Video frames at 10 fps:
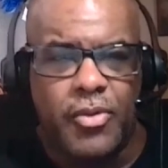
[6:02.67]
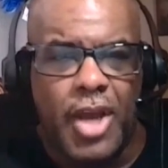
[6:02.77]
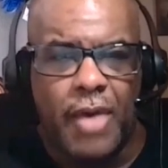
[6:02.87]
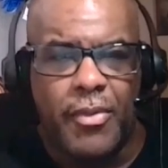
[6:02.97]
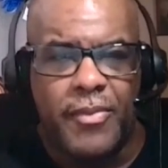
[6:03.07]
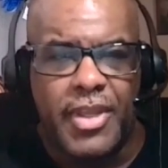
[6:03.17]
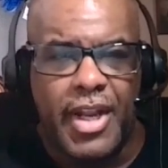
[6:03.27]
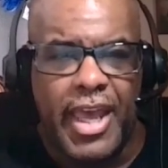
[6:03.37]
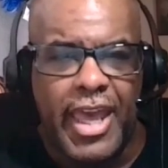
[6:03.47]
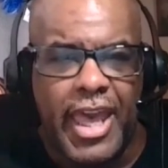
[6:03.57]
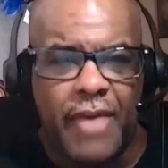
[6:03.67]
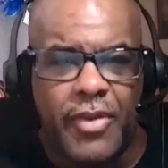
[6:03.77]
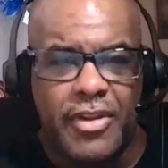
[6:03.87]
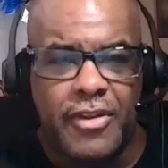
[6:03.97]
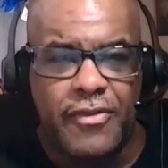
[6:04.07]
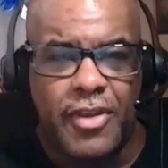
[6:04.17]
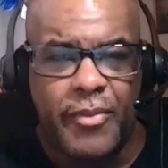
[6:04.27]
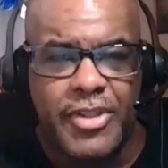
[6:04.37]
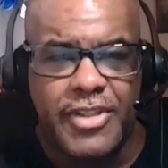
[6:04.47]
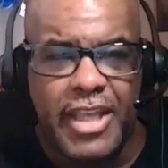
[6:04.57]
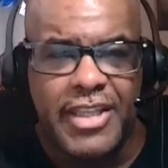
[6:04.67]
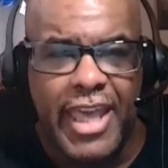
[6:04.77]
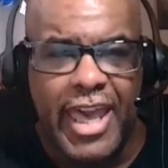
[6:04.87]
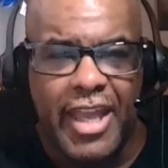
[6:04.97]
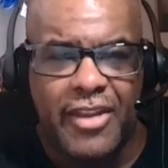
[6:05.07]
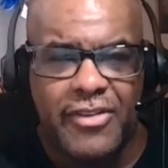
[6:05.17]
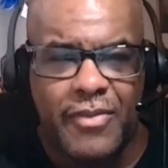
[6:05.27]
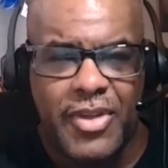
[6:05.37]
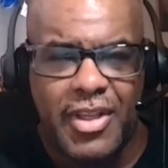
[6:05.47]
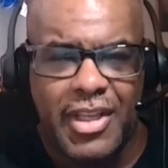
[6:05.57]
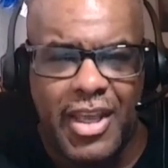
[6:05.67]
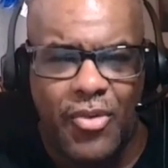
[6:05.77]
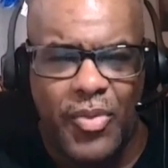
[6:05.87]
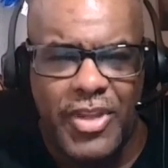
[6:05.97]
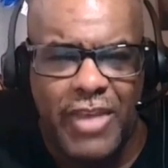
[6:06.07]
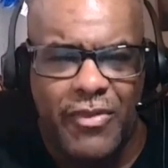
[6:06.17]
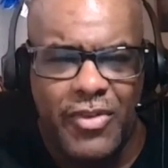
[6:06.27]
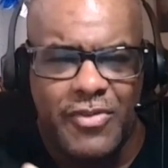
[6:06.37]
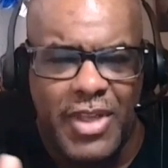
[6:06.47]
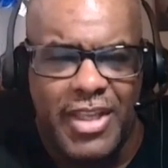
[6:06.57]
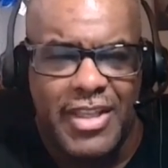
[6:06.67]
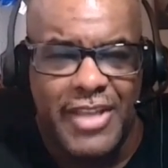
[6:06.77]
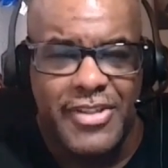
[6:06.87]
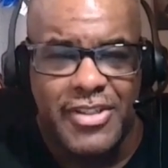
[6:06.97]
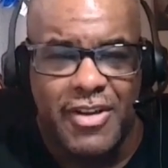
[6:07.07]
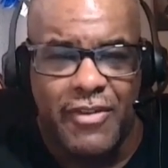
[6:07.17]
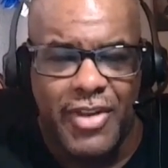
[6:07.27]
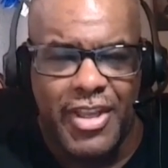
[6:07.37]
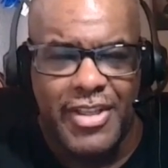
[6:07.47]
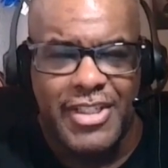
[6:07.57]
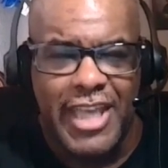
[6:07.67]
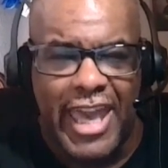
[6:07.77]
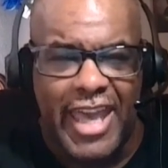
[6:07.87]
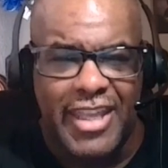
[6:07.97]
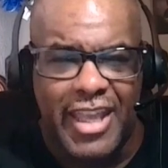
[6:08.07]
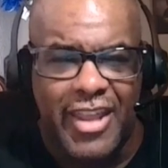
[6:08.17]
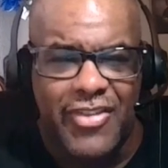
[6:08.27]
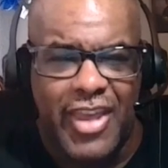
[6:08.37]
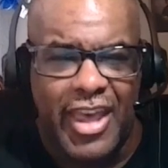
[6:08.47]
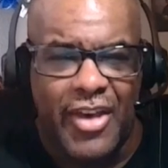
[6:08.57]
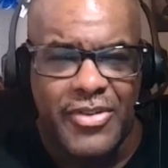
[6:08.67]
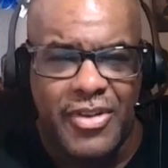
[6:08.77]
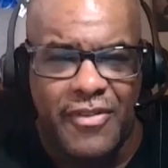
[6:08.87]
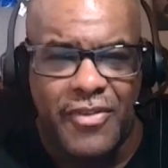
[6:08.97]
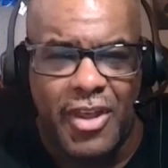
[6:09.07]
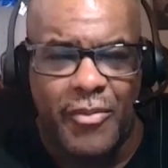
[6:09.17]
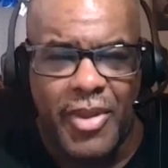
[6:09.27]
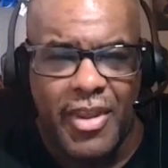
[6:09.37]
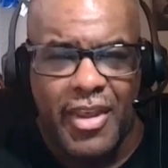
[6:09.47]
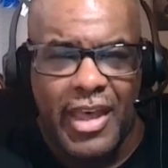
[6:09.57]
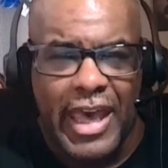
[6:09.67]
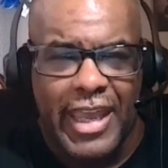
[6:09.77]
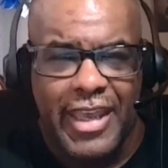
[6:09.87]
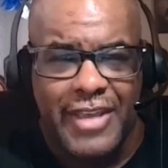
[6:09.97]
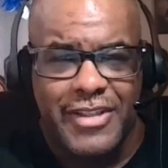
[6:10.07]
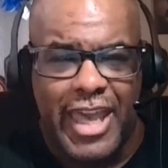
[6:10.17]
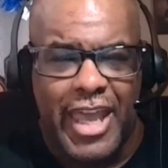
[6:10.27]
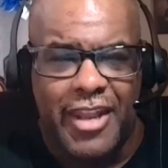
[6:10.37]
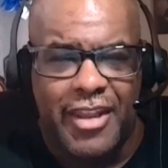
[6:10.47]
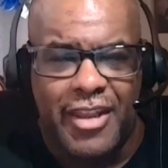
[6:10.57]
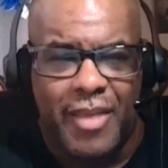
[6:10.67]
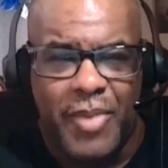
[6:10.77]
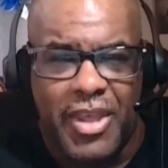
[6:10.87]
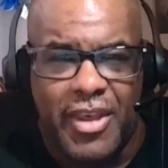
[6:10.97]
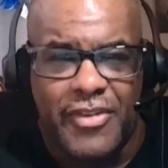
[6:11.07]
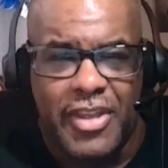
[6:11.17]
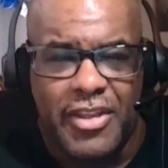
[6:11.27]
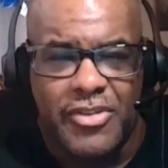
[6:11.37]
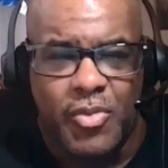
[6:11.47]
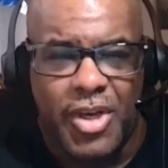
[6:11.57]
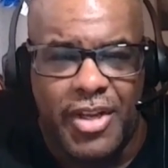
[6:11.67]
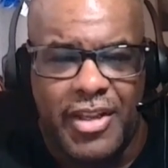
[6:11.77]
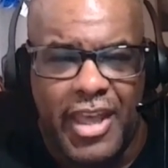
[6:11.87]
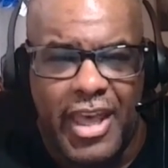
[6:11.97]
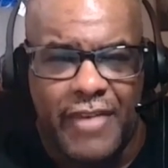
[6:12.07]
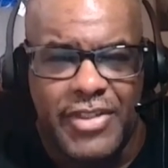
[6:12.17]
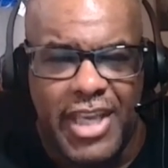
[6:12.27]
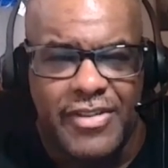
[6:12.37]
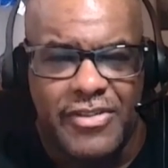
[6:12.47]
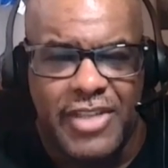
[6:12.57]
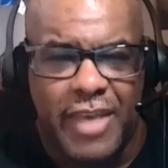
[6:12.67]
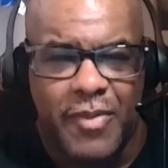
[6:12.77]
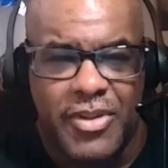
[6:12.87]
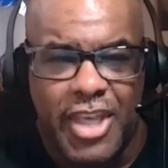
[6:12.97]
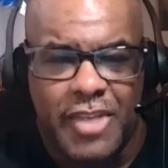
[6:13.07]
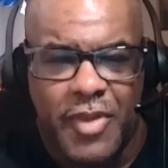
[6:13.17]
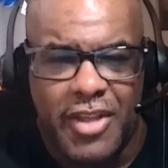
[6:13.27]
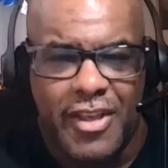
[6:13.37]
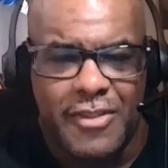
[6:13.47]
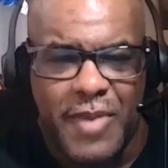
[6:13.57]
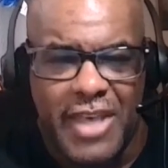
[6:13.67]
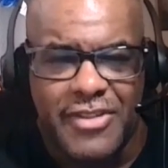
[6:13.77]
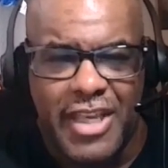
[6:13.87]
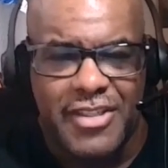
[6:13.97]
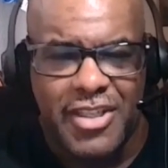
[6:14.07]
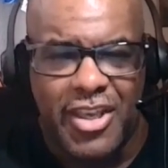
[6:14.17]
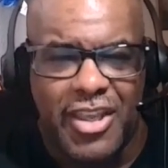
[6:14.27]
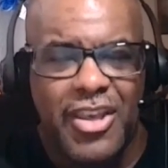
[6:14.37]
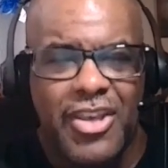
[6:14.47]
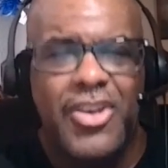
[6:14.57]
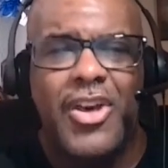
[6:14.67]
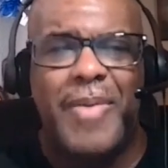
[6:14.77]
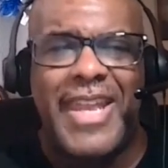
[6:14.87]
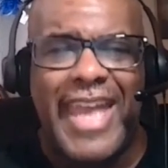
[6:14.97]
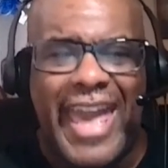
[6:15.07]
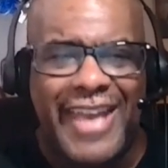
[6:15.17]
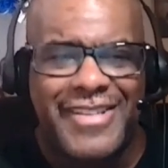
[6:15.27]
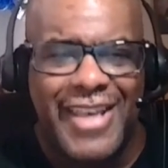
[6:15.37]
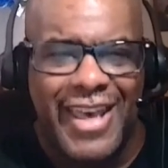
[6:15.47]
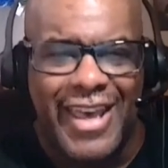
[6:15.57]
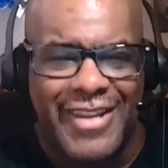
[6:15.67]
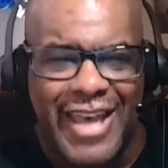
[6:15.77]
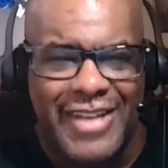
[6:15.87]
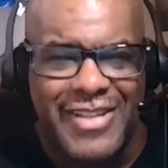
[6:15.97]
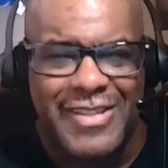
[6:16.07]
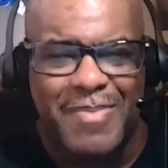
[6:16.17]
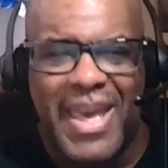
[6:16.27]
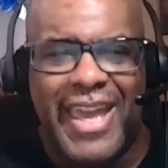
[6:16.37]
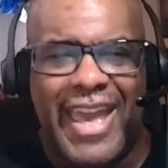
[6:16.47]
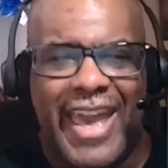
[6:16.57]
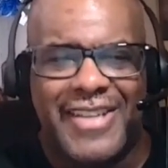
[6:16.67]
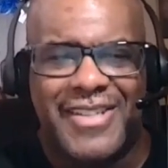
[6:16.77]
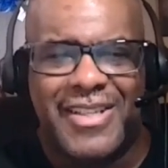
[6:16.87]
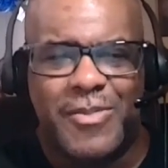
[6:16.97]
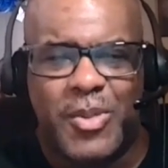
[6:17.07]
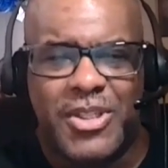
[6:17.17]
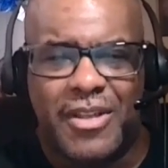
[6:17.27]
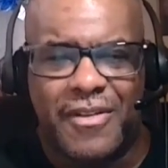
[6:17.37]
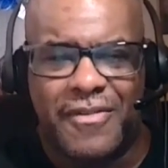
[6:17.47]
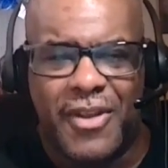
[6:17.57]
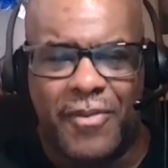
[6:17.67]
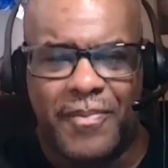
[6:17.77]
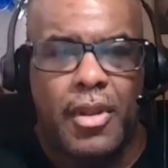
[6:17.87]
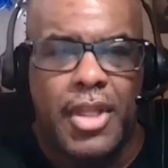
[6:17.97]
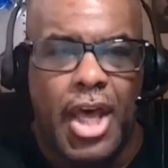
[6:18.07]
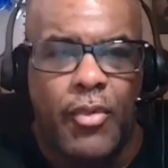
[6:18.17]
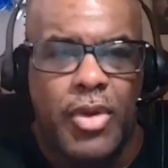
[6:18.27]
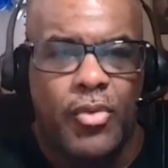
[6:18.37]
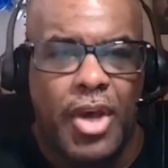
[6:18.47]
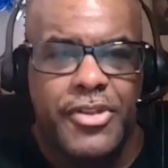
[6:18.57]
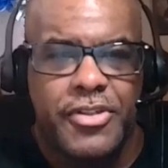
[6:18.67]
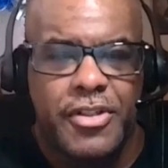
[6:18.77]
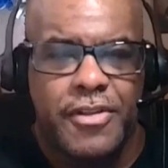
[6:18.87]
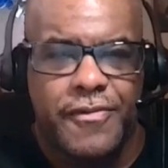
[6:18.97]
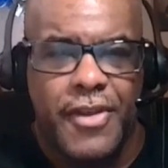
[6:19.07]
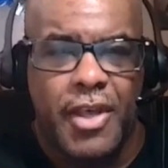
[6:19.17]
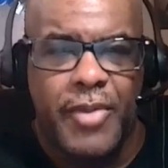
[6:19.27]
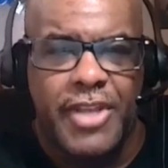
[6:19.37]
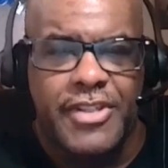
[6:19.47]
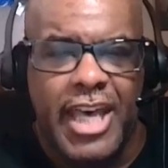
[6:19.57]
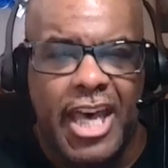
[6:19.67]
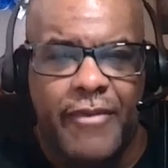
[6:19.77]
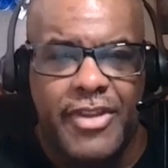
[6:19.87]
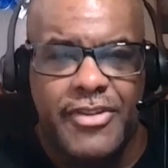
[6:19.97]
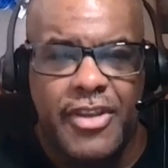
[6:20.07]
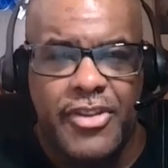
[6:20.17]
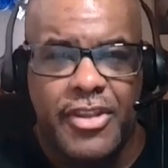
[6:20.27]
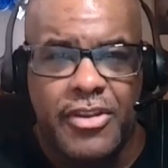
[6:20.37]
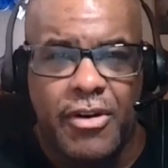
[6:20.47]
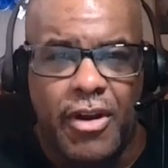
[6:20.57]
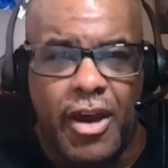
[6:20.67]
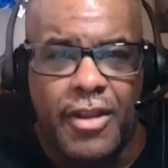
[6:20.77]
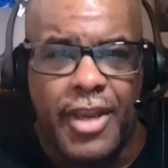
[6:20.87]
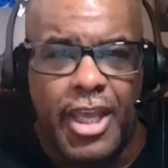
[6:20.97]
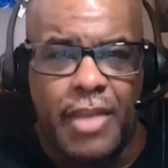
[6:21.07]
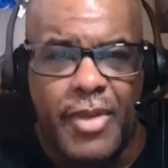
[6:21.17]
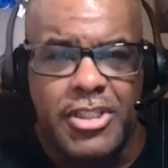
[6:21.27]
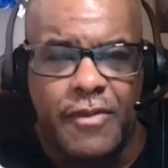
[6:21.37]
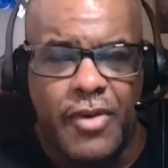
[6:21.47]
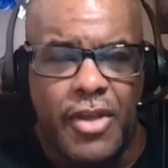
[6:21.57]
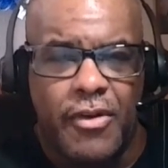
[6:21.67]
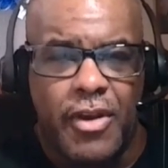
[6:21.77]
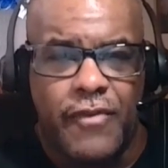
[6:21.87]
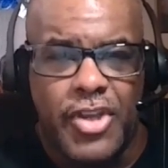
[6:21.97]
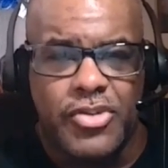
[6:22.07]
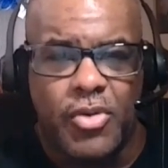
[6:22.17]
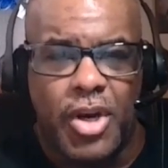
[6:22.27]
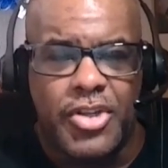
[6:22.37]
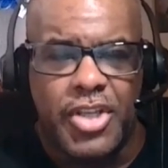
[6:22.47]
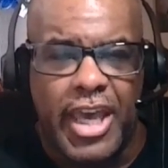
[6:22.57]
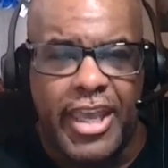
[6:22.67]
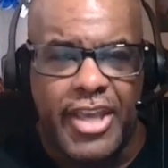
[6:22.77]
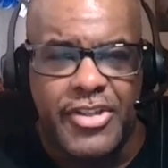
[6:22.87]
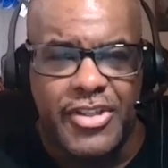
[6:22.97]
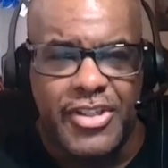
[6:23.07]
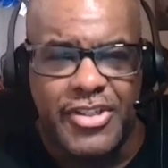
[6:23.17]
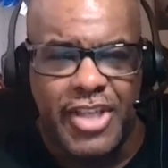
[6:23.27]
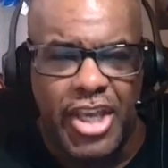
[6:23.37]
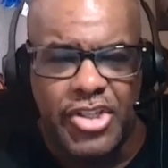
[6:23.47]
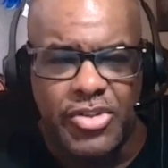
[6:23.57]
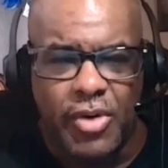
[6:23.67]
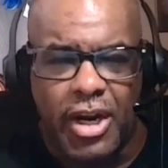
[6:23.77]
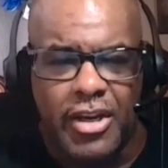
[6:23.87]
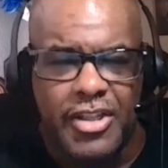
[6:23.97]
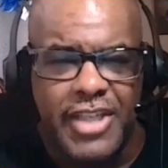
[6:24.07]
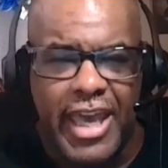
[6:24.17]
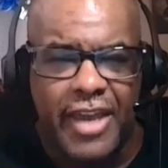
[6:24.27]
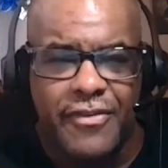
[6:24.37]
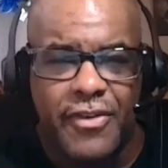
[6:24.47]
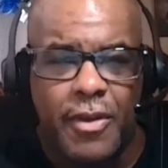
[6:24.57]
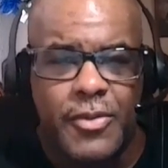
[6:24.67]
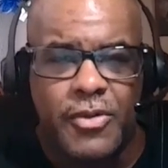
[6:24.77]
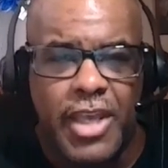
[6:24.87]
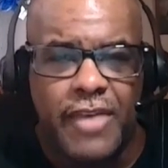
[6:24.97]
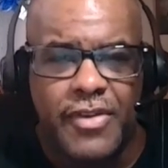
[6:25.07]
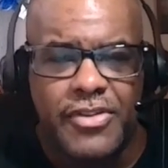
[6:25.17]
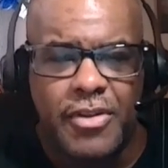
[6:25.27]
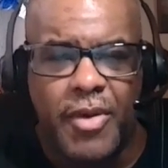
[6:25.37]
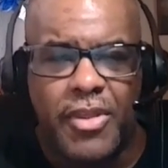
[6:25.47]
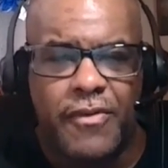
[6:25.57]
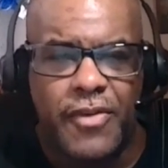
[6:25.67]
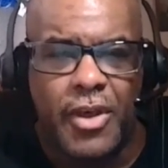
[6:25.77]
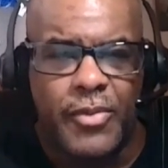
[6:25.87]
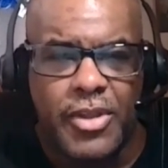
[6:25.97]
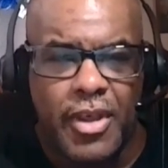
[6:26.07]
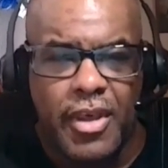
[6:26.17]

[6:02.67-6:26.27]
problem that I have with this film, is that they added something that I don't believe was really necessary. It really doesn't add anything else to the film. I guess they added it in because they just wanted to have Jason Statham does what he does best. And that's kick human ass and not just Meg ass in this particular film. Now, when watching this film, it's obviously that there are other elements of other adventure, or I guess you could say shark attack films, or even some other films.